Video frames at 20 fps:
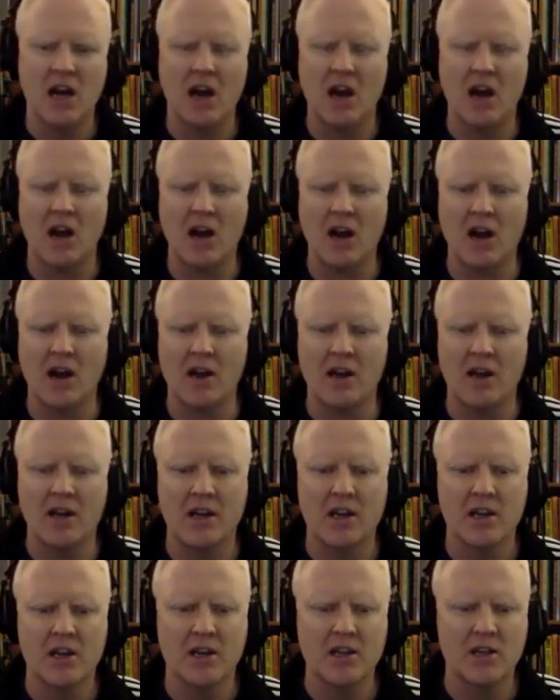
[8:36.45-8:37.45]
Uh,
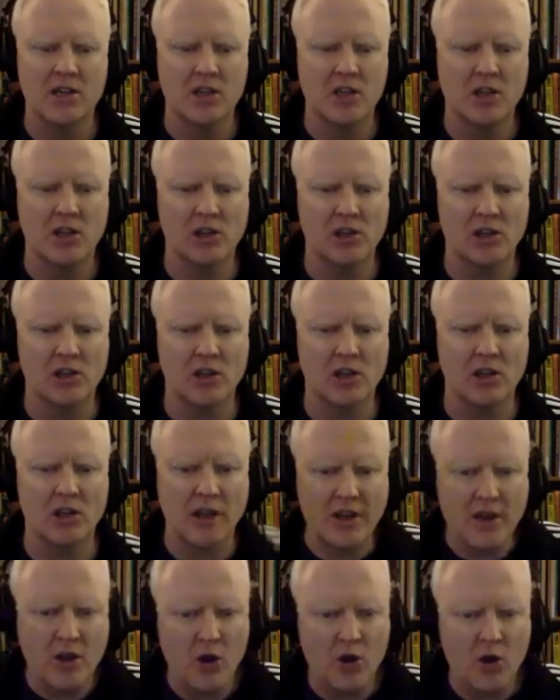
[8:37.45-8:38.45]

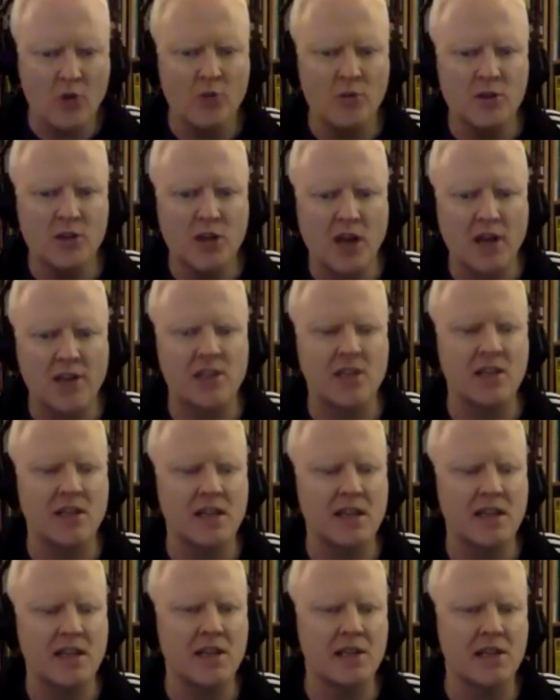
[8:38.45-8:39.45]
like who doesn't
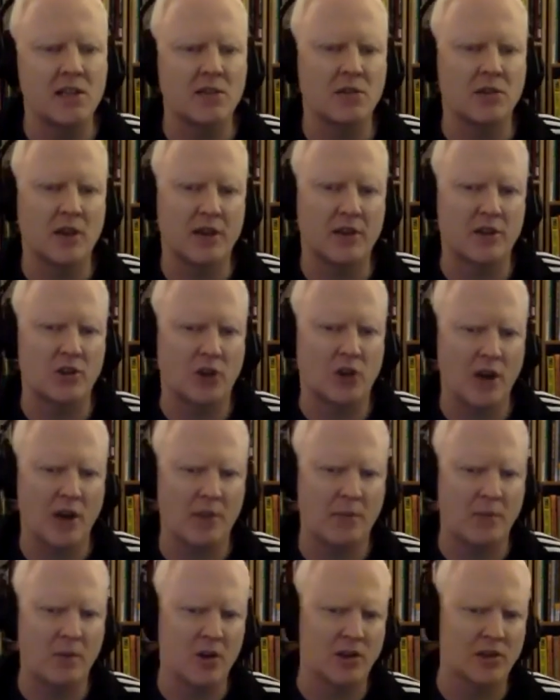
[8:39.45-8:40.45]
need to like try to
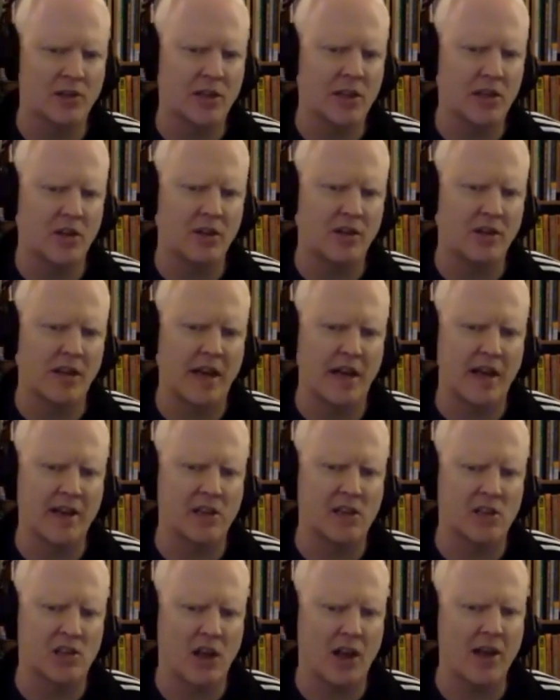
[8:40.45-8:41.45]
put a lid on that
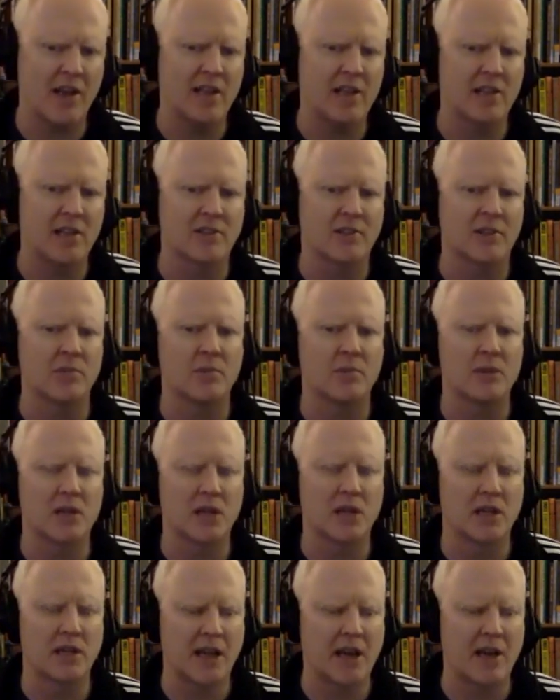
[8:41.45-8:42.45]
anxiety a little
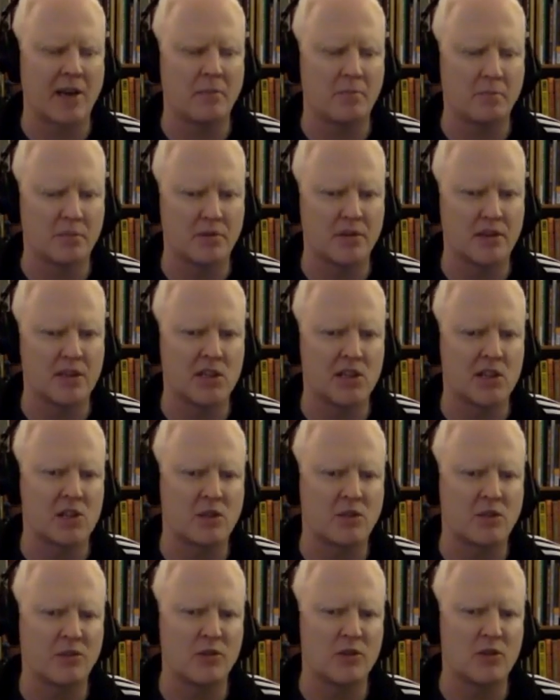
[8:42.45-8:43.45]
bit and that bleak sense
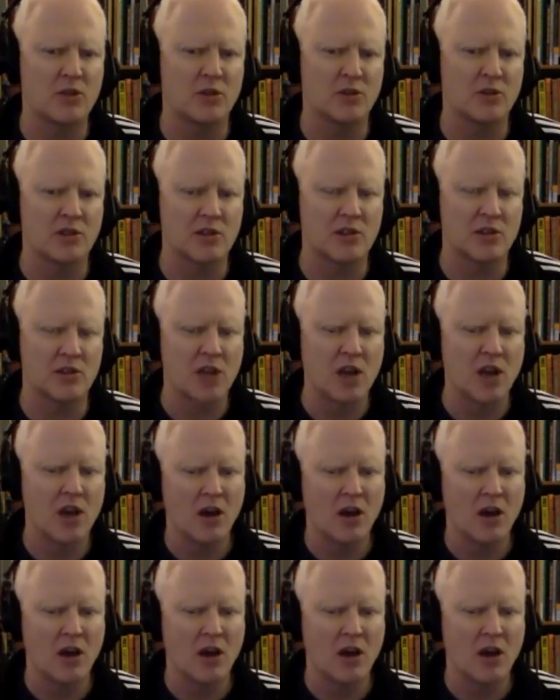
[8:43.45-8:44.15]
of futurelessness?